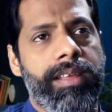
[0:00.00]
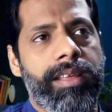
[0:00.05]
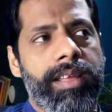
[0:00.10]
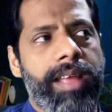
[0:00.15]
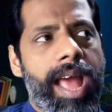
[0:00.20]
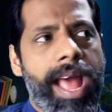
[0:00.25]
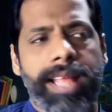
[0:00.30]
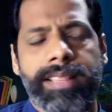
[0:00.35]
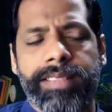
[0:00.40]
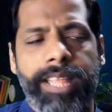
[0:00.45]

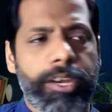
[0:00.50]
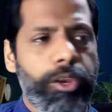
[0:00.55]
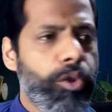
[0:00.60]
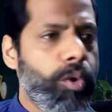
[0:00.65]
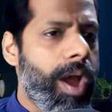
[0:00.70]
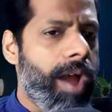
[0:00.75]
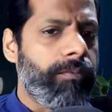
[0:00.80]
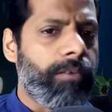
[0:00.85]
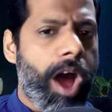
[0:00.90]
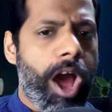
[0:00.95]
And then you
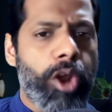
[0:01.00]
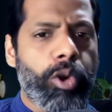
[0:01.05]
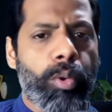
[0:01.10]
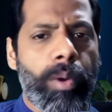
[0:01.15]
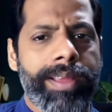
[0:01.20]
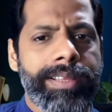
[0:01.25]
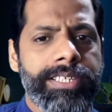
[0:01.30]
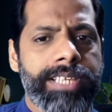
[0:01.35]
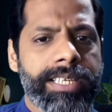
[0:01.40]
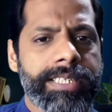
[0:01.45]
have
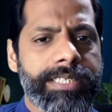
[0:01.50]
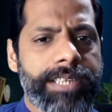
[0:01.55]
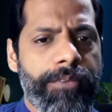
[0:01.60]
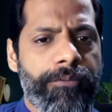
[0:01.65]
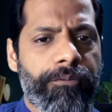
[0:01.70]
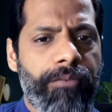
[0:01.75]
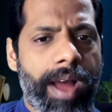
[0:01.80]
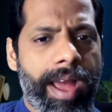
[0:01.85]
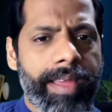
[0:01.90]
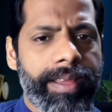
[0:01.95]
ROI
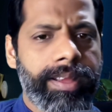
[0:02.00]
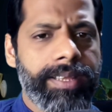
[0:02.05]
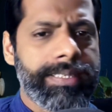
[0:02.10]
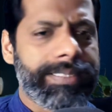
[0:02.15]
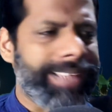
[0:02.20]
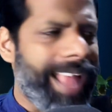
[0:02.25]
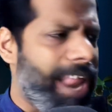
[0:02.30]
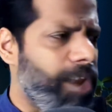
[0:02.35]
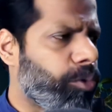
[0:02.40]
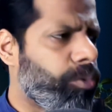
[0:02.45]
justifiers,
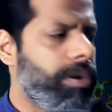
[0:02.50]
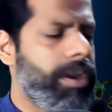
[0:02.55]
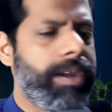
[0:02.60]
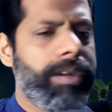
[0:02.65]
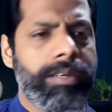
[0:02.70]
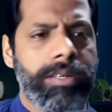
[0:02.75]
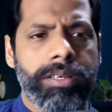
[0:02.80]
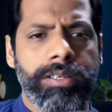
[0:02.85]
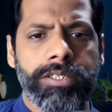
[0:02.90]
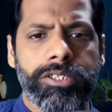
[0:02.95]

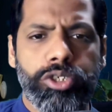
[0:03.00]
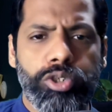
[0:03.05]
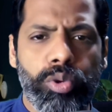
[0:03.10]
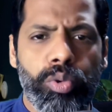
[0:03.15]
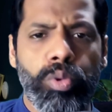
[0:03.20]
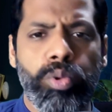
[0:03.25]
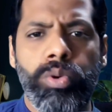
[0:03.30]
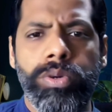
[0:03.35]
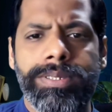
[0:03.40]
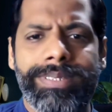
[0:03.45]
calculators,
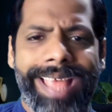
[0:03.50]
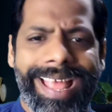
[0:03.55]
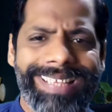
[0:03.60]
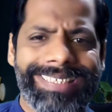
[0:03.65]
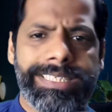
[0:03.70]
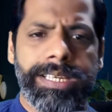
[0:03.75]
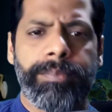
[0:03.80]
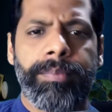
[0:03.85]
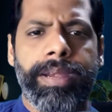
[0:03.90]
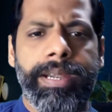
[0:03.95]
tools,
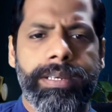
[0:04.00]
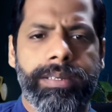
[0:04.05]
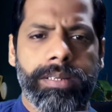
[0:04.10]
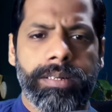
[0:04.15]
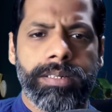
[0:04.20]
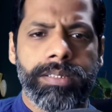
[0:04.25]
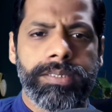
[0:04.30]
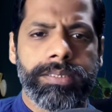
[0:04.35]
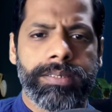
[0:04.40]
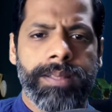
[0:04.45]

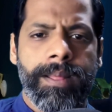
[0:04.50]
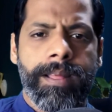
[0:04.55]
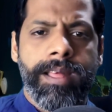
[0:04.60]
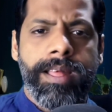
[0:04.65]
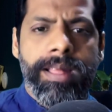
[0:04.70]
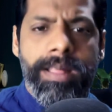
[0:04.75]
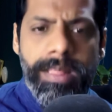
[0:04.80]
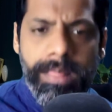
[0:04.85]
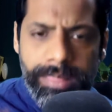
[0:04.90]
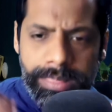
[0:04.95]
estimators.
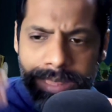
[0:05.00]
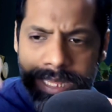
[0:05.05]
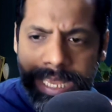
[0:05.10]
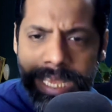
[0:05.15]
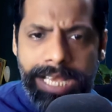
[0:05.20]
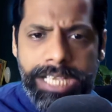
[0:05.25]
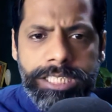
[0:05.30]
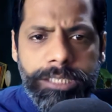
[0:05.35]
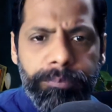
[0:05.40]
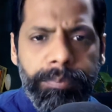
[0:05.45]

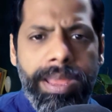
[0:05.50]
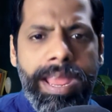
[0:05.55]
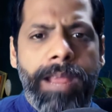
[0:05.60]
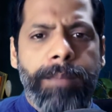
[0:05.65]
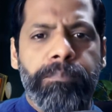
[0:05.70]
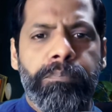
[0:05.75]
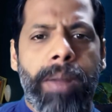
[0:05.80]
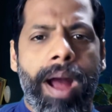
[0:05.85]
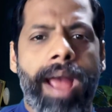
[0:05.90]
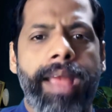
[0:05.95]
These
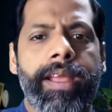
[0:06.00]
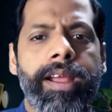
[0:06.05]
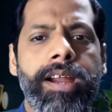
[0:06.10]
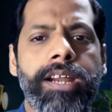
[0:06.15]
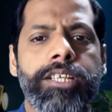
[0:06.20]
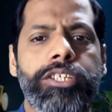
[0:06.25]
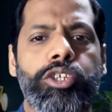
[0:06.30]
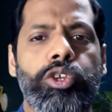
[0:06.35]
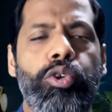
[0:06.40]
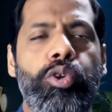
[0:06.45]
make
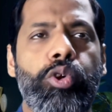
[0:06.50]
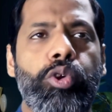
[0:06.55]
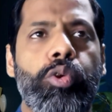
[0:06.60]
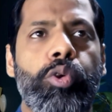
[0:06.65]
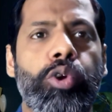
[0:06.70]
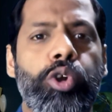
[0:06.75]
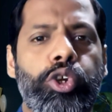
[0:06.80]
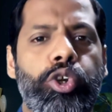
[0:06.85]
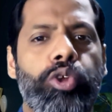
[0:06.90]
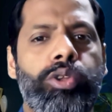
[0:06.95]
buyers look
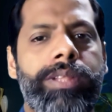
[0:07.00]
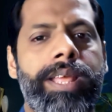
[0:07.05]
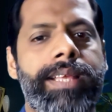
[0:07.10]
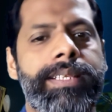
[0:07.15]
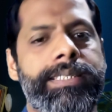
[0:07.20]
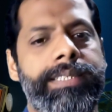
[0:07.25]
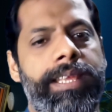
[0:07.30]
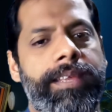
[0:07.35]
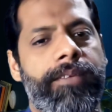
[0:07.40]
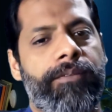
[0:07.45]
good to their
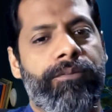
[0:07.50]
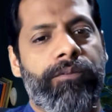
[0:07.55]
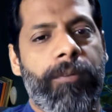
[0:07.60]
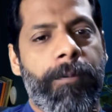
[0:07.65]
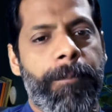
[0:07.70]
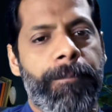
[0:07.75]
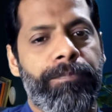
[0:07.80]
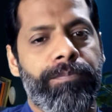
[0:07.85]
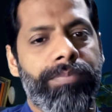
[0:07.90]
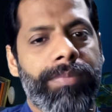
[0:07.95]
CFO.
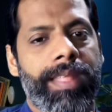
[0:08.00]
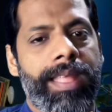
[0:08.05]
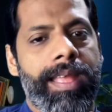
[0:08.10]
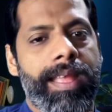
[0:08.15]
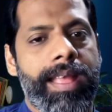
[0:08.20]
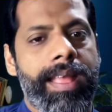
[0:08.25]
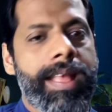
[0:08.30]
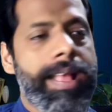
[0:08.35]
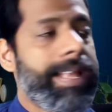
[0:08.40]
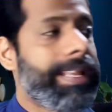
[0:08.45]

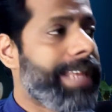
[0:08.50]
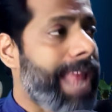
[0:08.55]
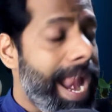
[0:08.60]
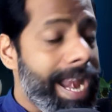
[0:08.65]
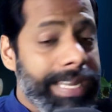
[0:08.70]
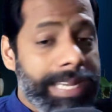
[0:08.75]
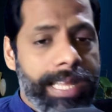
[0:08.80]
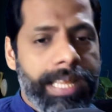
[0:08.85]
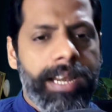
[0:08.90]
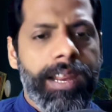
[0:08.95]

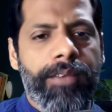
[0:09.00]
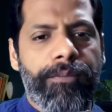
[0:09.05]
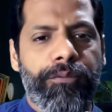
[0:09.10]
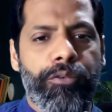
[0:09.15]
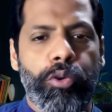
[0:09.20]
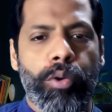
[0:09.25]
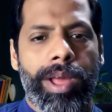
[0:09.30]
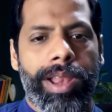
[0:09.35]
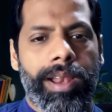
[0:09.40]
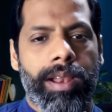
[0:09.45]
Category
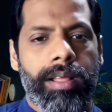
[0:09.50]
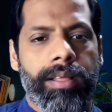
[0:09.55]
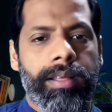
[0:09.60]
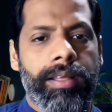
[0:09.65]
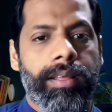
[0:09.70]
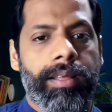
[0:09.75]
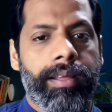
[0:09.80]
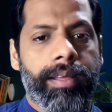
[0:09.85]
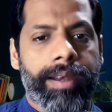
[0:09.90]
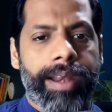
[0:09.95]
fuel,
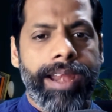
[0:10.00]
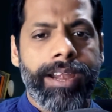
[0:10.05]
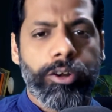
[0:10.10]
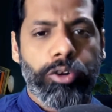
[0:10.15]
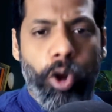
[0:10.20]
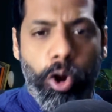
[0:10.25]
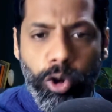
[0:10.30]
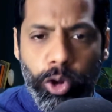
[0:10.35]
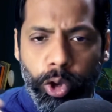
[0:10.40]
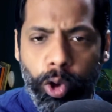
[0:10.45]
right?
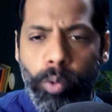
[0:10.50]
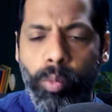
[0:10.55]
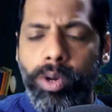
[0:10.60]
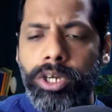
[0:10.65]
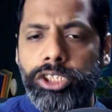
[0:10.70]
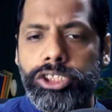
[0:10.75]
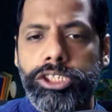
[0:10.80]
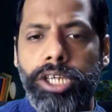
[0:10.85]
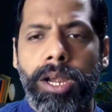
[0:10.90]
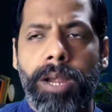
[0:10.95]

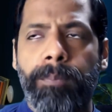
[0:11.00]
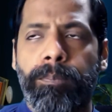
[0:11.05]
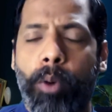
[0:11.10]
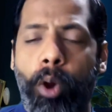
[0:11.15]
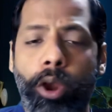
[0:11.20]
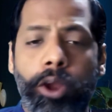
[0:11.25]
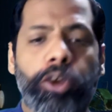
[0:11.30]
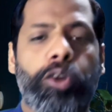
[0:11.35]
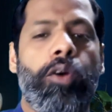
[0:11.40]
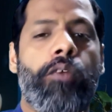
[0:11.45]
Controversial
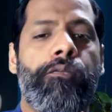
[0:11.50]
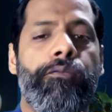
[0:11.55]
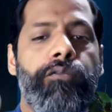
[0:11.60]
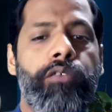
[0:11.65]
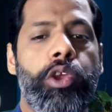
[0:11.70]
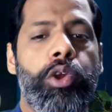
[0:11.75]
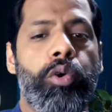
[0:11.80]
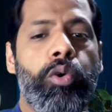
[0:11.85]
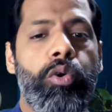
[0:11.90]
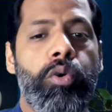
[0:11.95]
point of
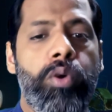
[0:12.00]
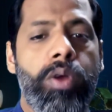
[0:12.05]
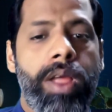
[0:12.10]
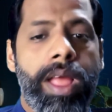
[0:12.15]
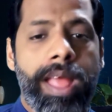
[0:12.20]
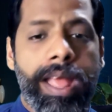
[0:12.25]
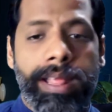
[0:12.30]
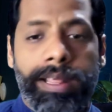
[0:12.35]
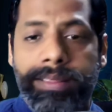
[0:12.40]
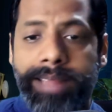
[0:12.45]
view
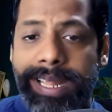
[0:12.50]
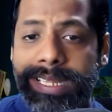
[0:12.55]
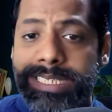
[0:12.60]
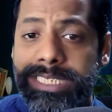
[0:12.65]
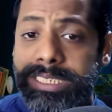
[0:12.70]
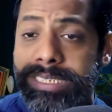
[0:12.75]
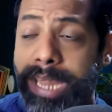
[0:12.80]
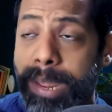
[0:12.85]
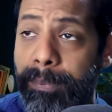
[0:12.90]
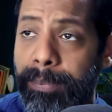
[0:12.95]
that
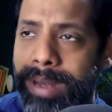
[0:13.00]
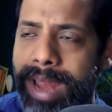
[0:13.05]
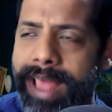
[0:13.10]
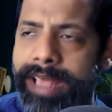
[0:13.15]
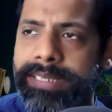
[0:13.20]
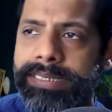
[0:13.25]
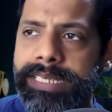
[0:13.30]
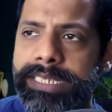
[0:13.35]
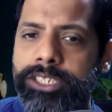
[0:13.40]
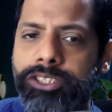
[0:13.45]

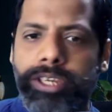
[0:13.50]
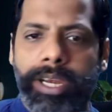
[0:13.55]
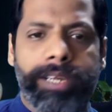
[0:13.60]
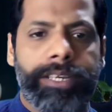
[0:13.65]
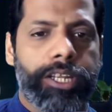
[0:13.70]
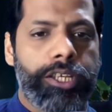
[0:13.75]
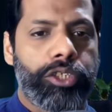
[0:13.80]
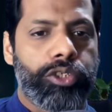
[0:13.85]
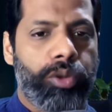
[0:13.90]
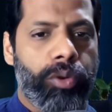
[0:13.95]
stabilizes
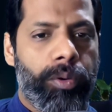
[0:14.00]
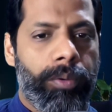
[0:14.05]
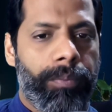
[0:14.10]
status quo,